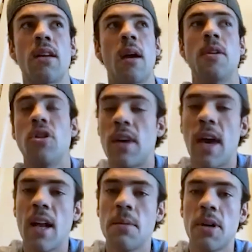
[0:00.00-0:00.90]
I mean, you
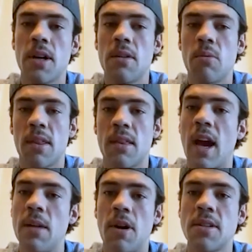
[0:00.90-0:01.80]
can, but with
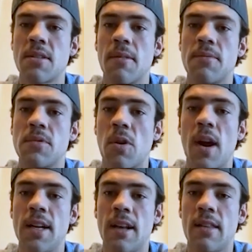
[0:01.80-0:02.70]
9 months of
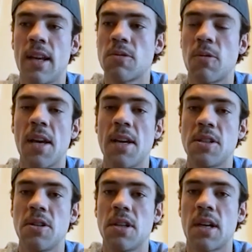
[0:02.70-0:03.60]
training, I think it's way
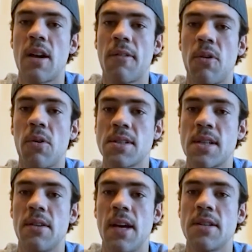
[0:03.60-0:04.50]
easier to kind of focus
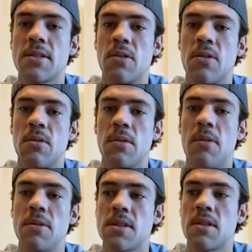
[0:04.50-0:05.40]
on that. So that
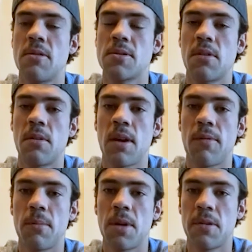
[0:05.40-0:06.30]
was really big
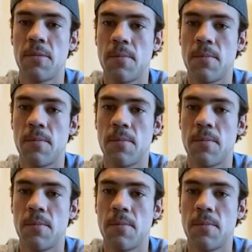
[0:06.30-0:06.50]
for me.